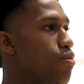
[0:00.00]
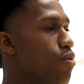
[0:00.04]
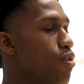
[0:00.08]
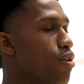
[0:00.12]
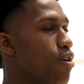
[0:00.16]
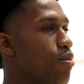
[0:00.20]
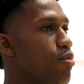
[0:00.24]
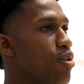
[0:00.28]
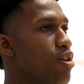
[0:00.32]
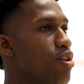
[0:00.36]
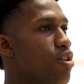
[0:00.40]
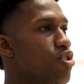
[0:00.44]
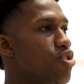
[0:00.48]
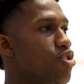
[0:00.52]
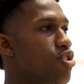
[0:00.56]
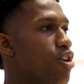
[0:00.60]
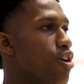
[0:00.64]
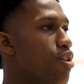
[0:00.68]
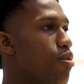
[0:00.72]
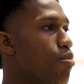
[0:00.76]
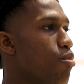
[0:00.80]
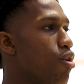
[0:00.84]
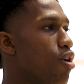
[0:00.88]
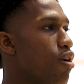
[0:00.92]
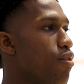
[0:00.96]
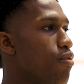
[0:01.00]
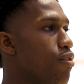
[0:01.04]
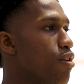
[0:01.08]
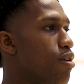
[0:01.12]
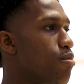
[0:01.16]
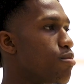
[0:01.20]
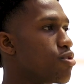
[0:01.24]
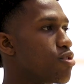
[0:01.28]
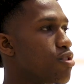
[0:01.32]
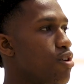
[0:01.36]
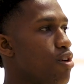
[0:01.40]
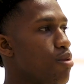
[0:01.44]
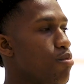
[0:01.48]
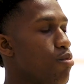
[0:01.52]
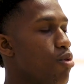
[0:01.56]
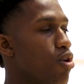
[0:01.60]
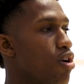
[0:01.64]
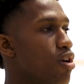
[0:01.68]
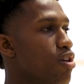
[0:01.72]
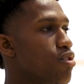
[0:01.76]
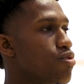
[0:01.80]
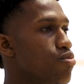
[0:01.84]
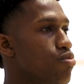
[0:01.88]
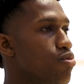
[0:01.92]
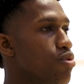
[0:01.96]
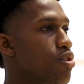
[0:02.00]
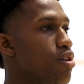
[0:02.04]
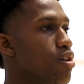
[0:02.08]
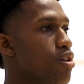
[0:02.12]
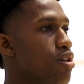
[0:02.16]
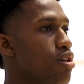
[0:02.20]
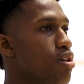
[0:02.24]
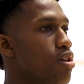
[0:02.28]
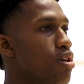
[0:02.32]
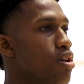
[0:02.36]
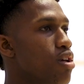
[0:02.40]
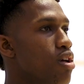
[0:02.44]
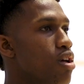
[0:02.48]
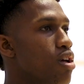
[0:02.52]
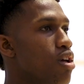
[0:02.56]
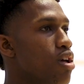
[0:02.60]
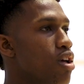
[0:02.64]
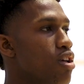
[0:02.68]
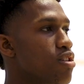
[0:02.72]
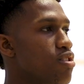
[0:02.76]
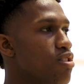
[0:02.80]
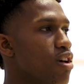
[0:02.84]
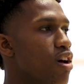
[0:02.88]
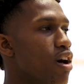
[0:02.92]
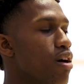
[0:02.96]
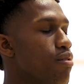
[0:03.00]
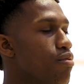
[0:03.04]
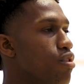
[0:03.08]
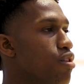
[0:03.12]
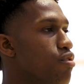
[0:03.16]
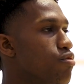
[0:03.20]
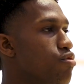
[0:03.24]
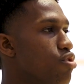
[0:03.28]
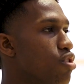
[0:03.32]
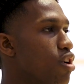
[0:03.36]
for me to share the ball, for him to share the ball, it's a level of